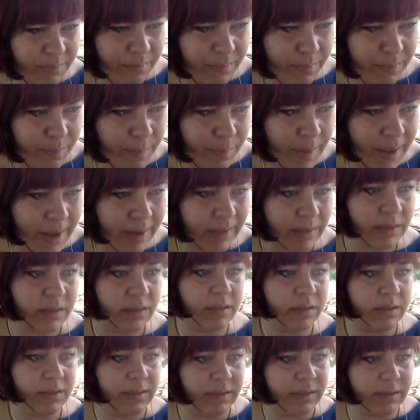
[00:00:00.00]

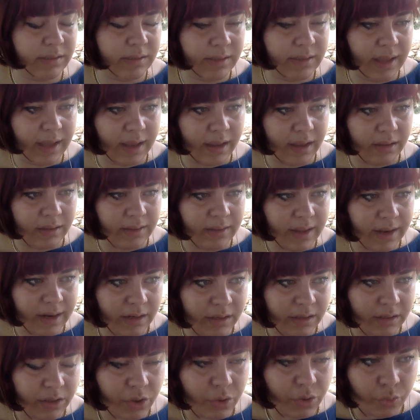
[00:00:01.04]
matters,
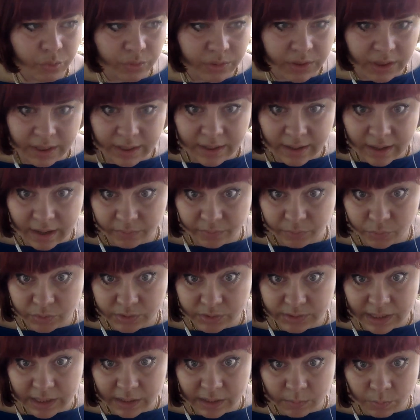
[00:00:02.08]
their routine life will
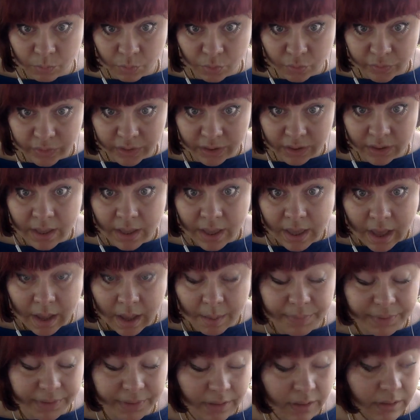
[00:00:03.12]
start moving
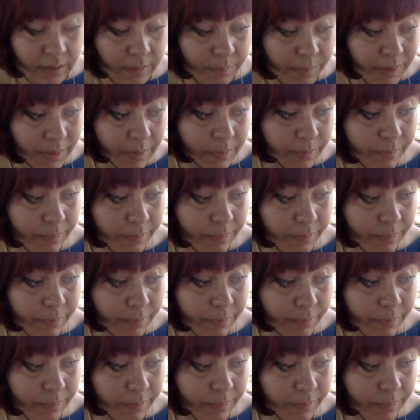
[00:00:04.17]
a bit in a bit